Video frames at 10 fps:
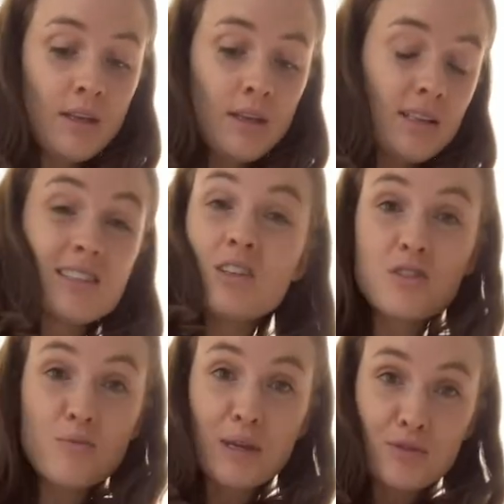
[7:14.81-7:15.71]
There's lots
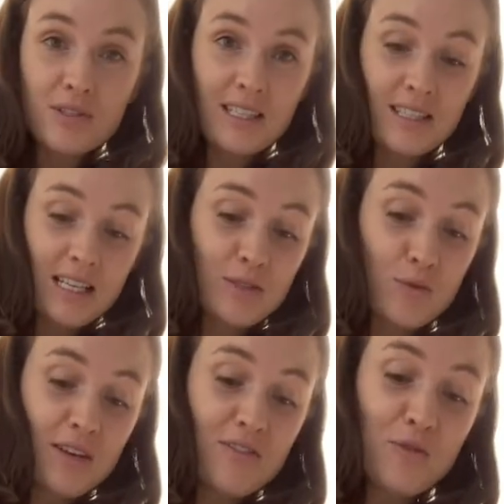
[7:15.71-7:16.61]
of meals these days.
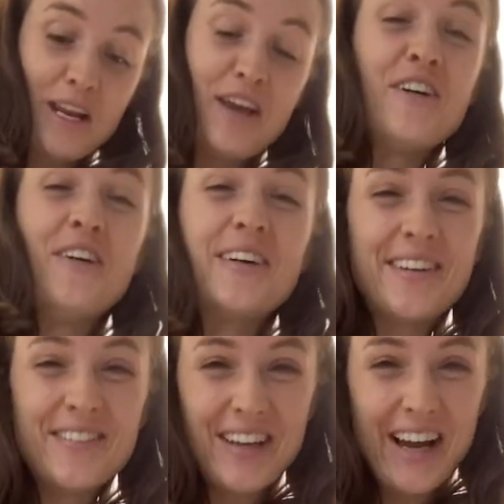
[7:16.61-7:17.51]
Whatever
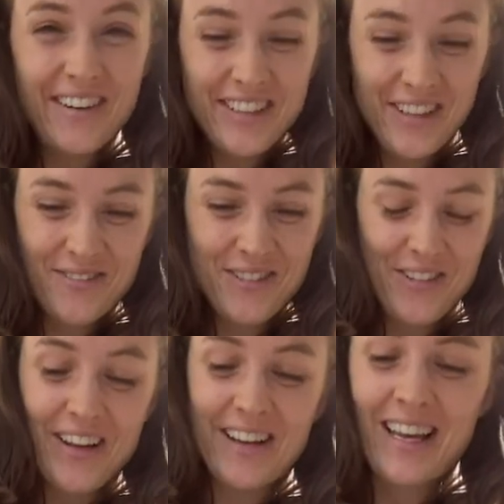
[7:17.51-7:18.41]
you have at home will
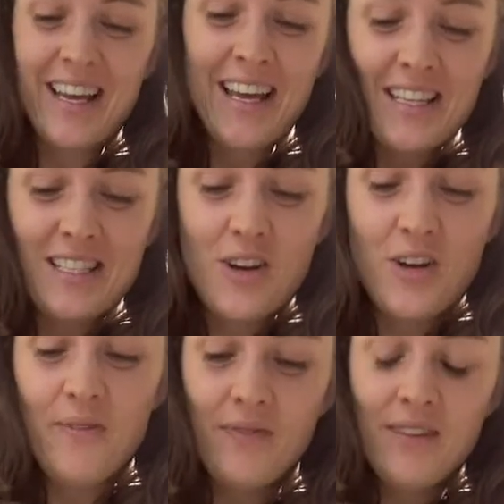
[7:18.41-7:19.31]
work.
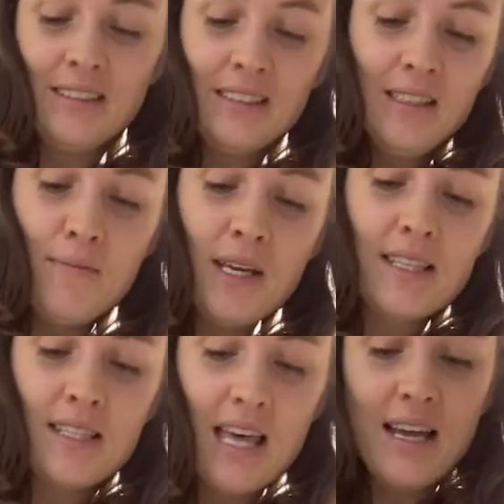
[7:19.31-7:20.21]
So mix
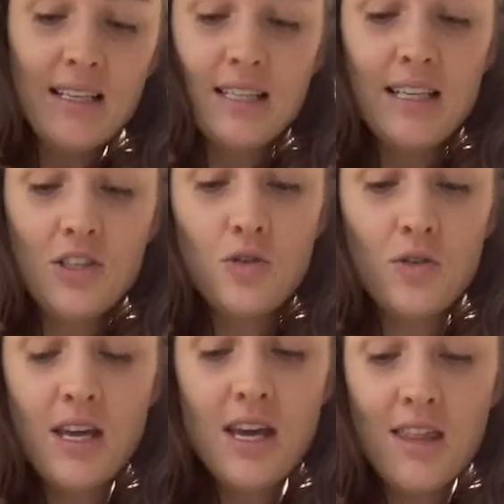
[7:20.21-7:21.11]
that
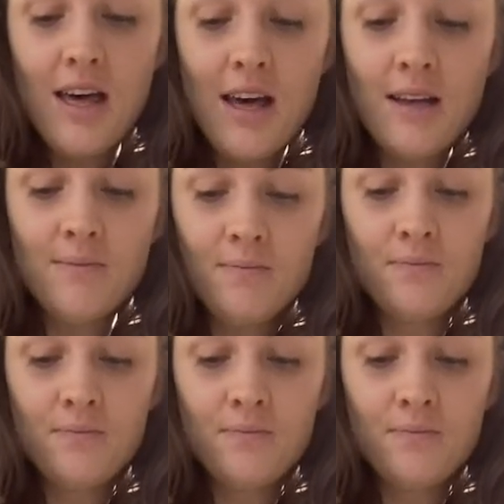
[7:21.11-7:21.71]
together.